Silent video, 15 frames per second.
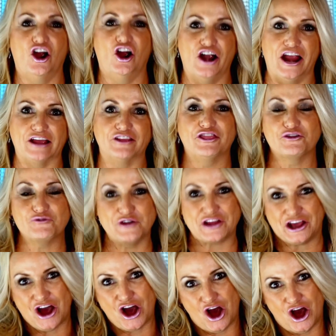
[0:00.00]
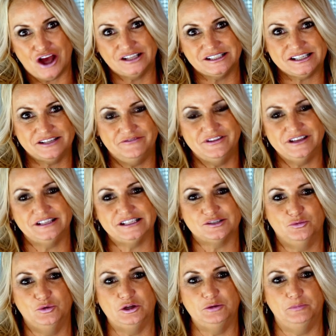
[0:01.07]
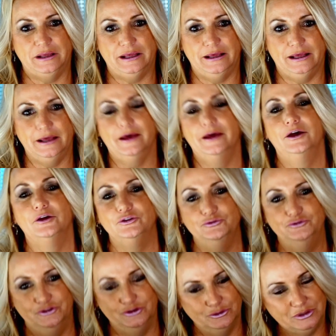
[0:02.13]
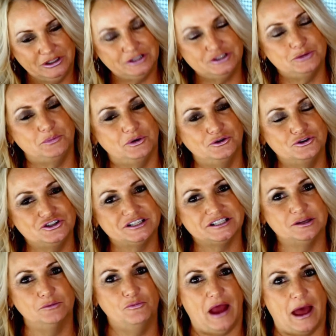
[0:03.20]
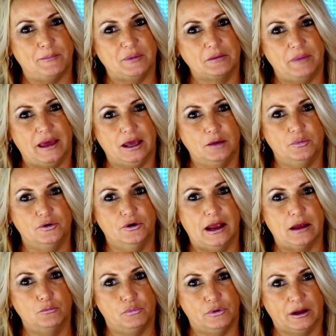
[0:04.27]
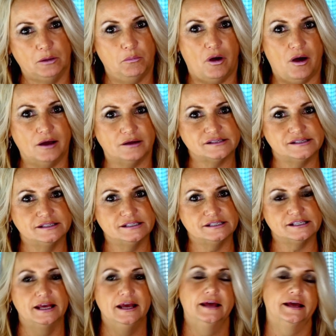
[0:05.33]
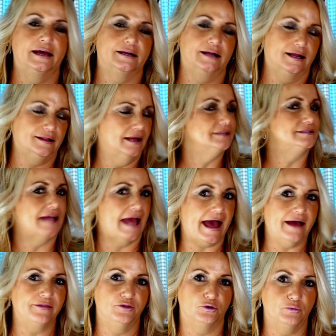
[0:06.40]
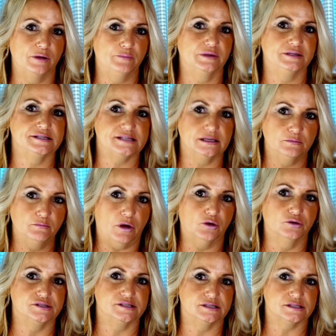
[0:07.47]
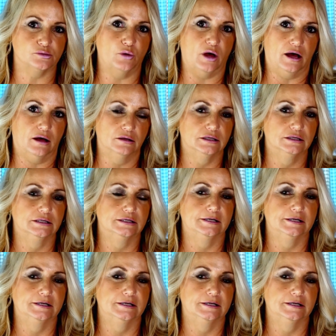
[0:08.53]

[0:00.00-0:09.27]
All right, three cons of this would be you do need to purchase some wrapping paper and bring boxes, and I like to add the ribbons and bows as well.